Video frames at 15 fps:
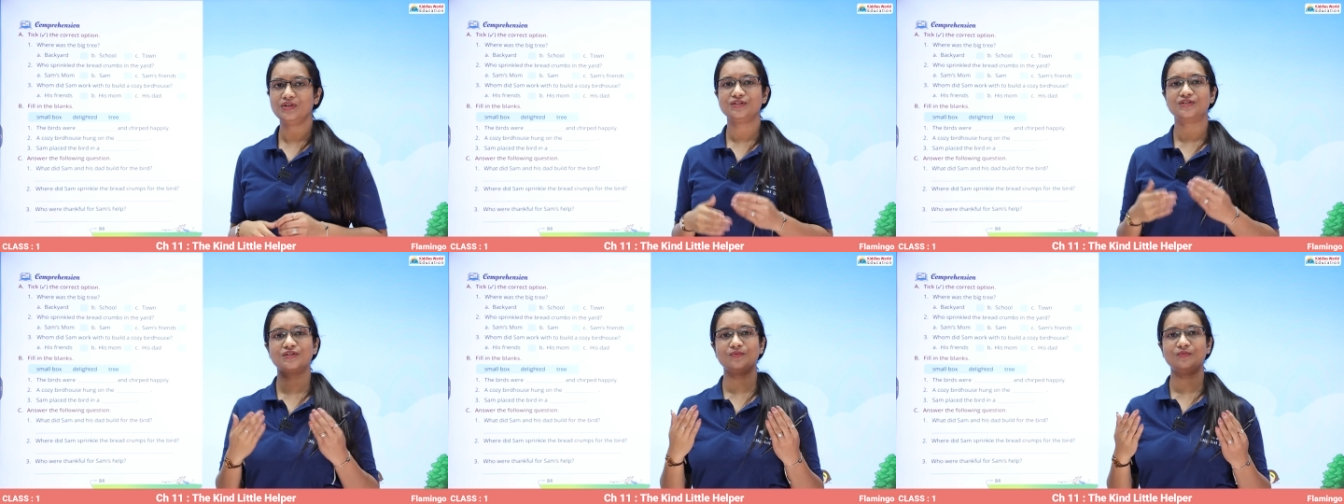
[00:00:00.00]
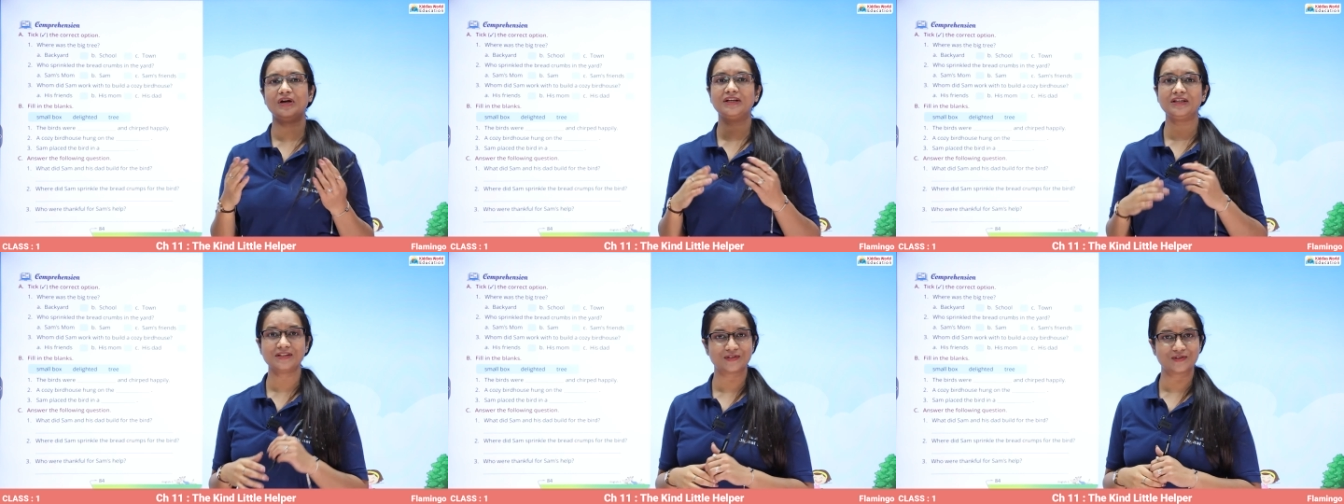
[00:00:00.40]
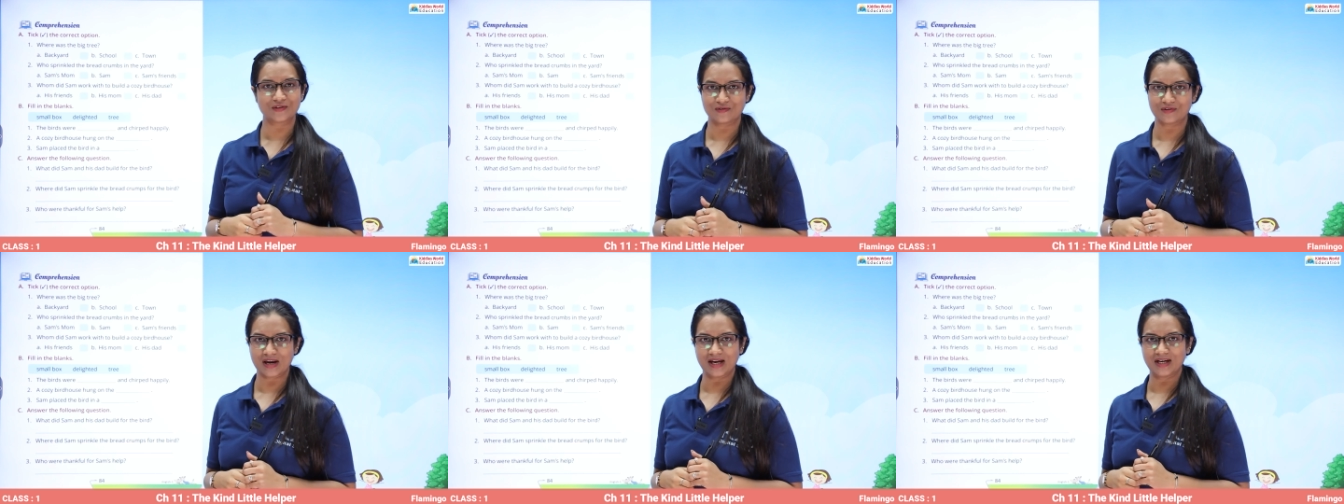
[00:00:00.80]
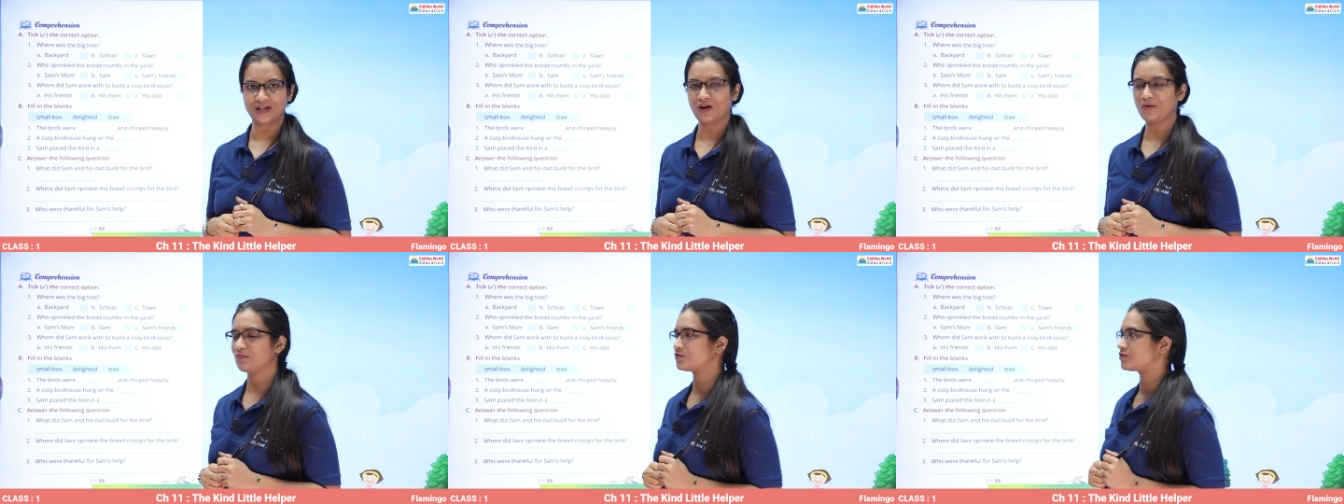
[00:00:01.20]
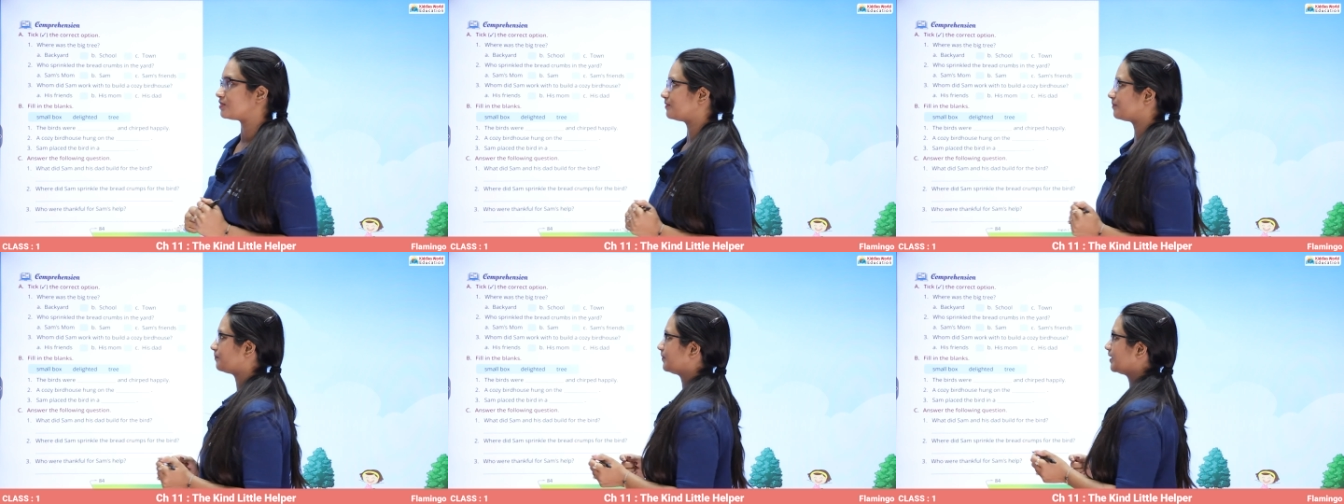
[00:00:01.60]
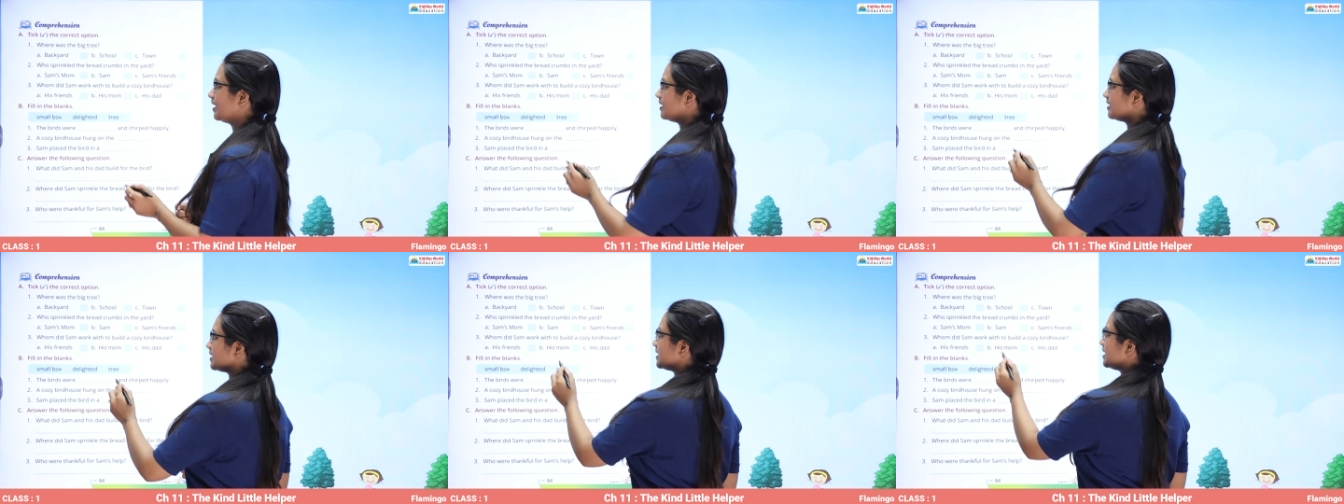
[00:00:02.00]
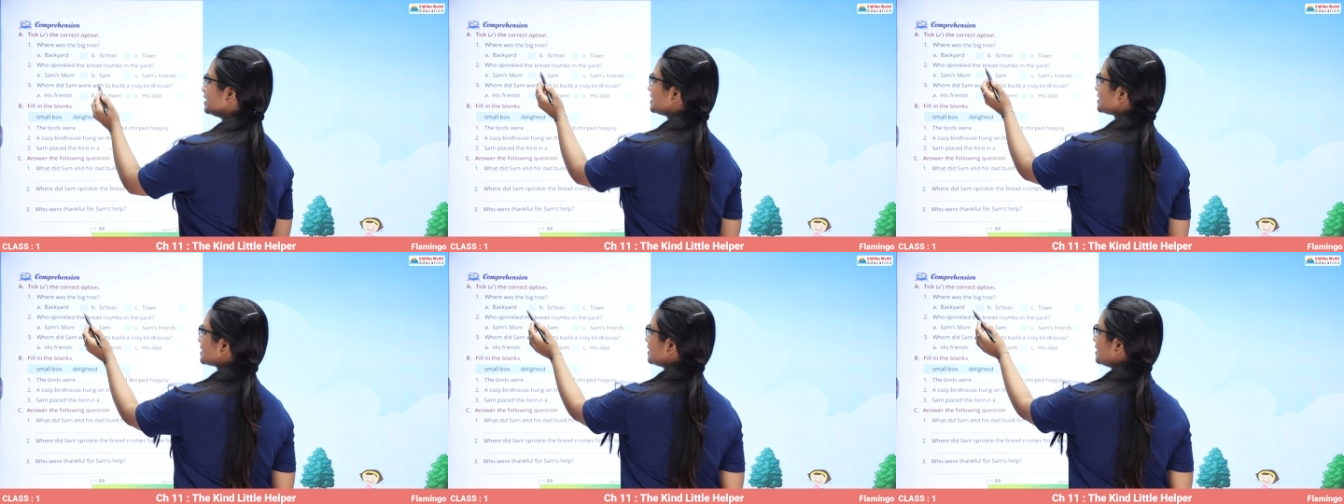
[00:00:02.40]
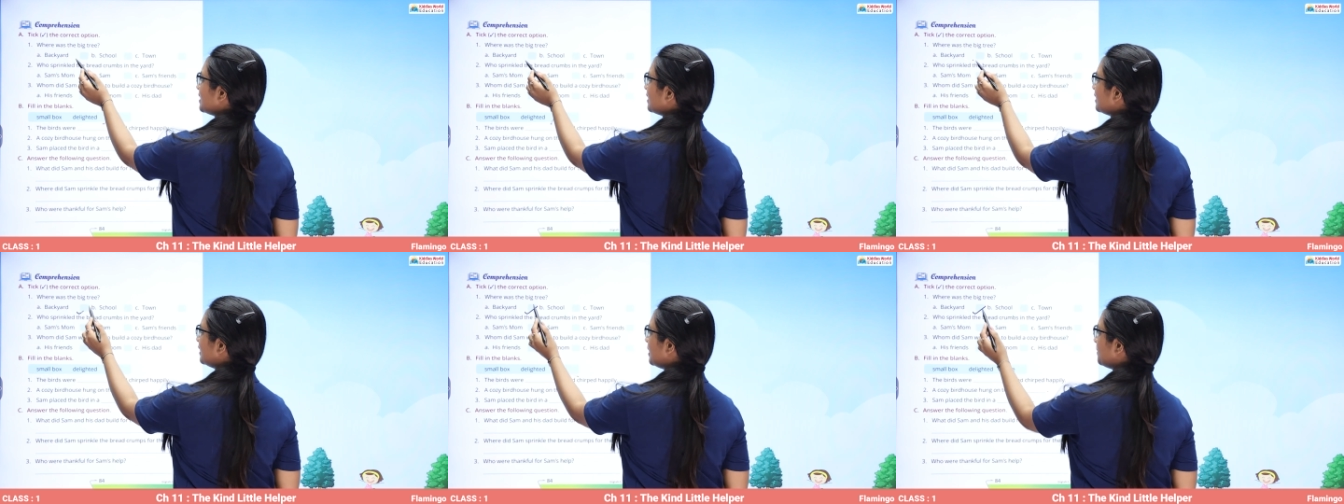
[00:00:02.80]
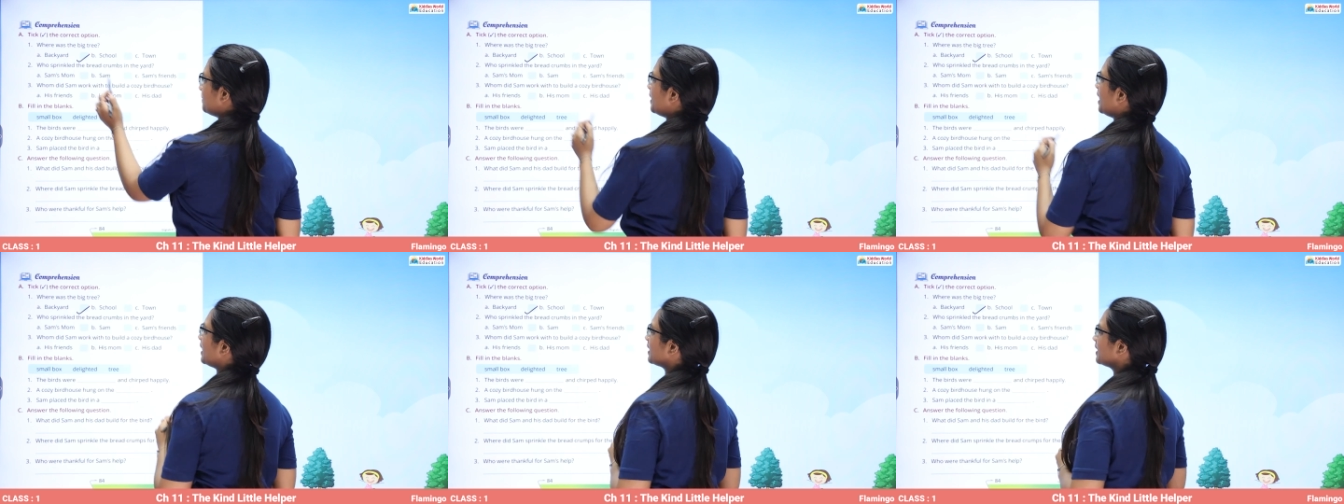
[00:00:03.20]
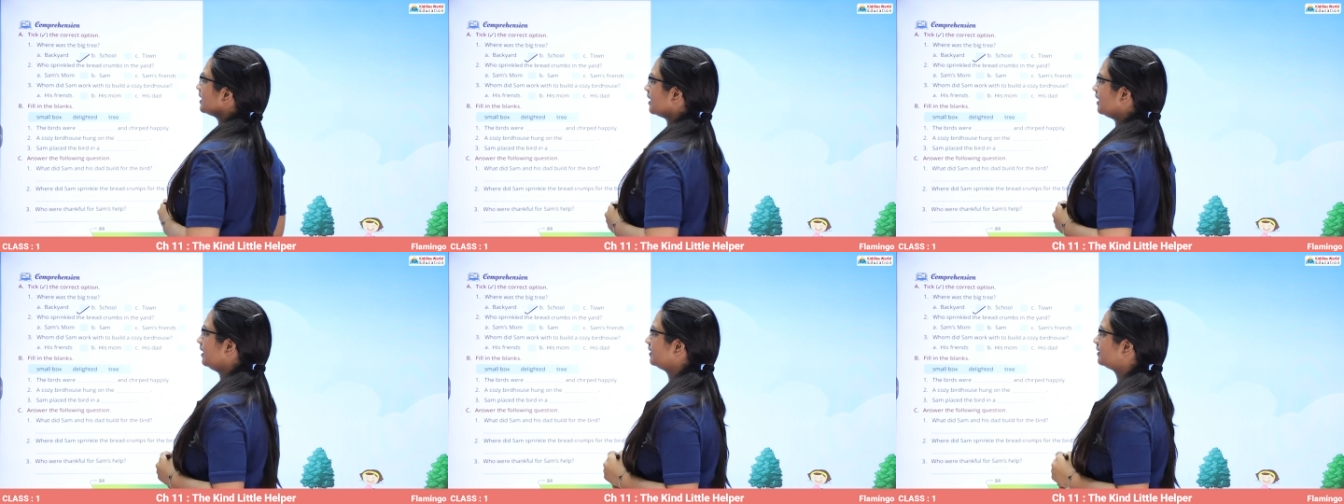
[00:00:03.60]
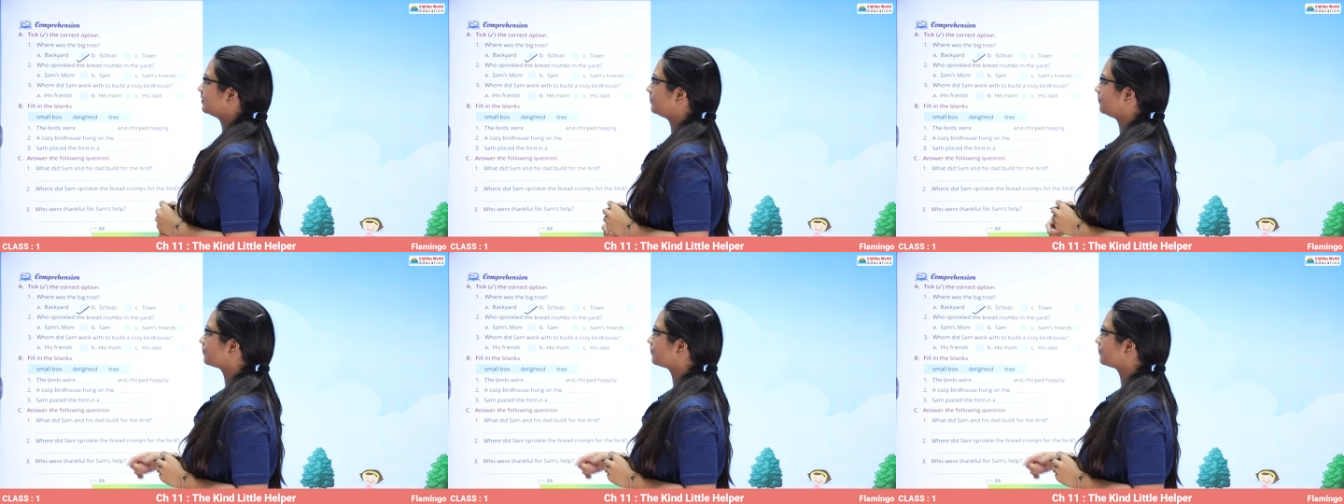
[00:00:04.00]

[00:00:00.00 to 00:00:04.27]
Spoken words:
So what is the right option? It is the backyard.